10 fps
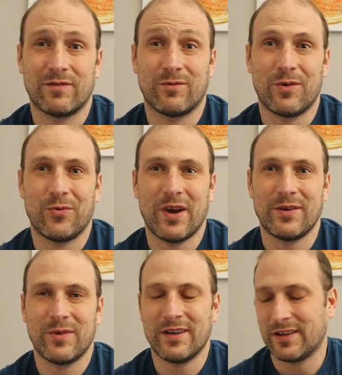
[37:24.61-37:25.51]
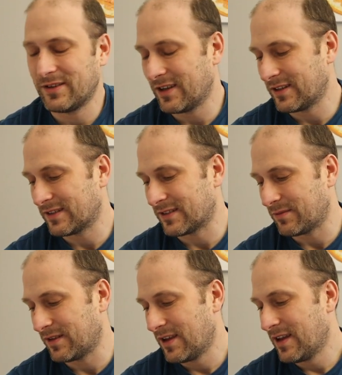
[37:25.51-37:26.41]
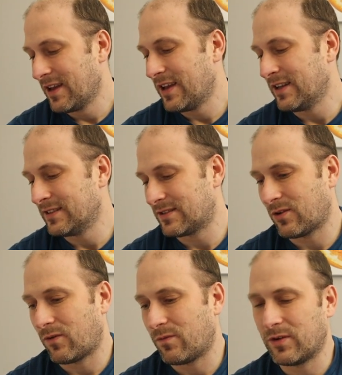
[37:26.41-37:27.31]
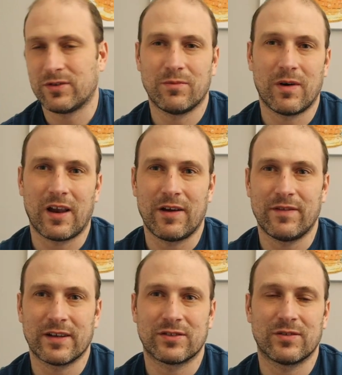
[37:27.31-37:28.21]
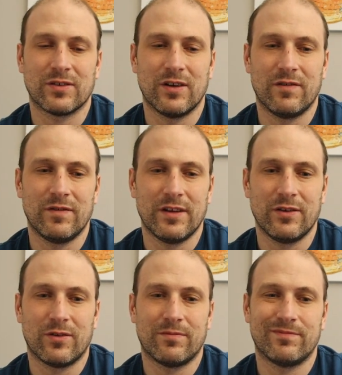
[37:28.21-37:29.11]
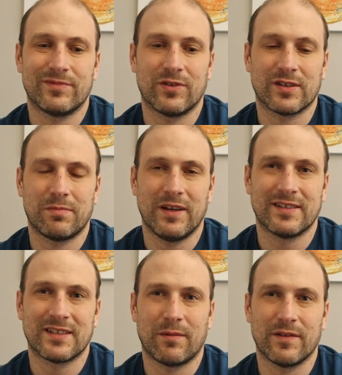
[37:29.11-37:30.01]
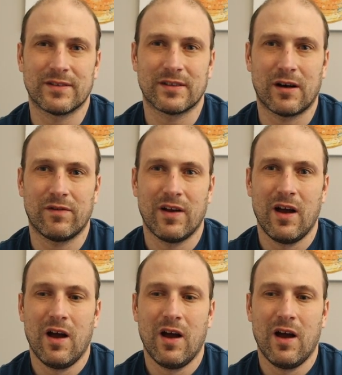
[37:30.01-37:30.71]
You gotta get some hints to my life next video to explain some of the stuff.